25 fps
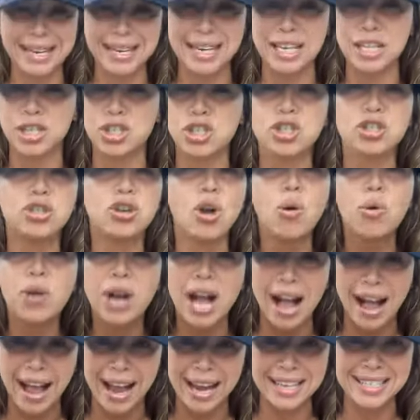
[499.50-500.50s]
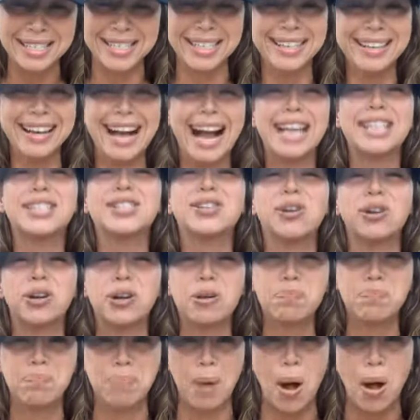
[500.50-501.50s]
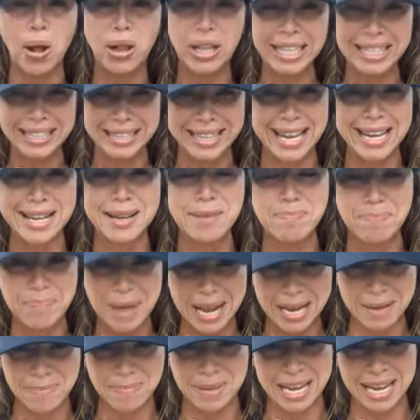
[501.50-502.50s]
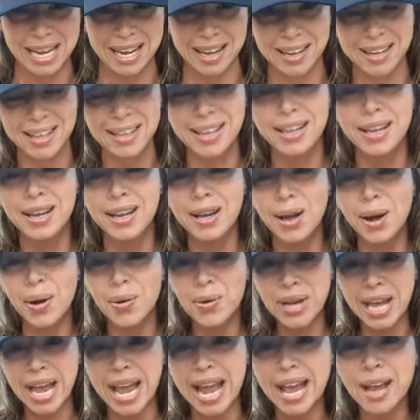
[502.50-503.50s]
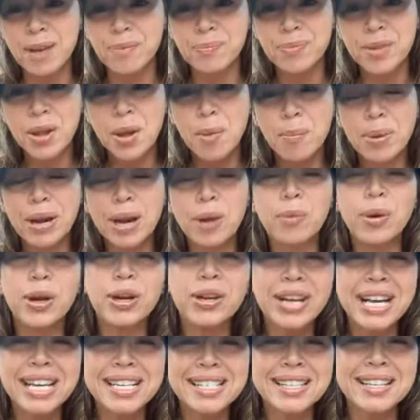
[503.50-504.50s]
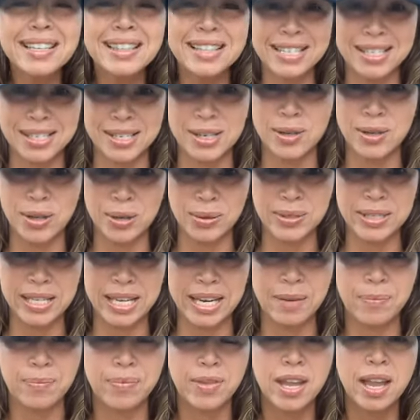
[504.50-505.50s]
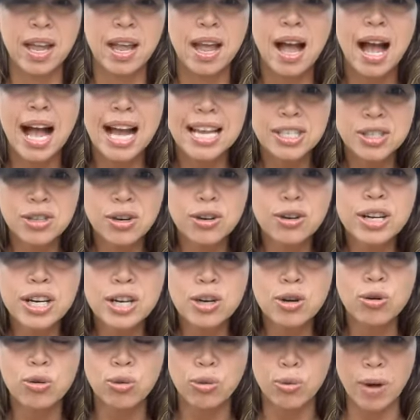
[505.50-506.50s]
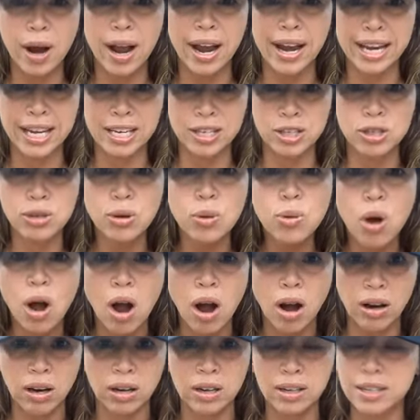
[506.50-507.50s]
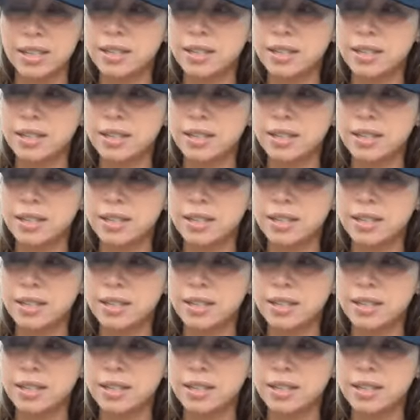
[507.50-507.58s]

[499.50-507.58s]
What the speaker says: and so kind. I started bawling like a baby, okay? But I want you guys to listen closely. I started crying so hard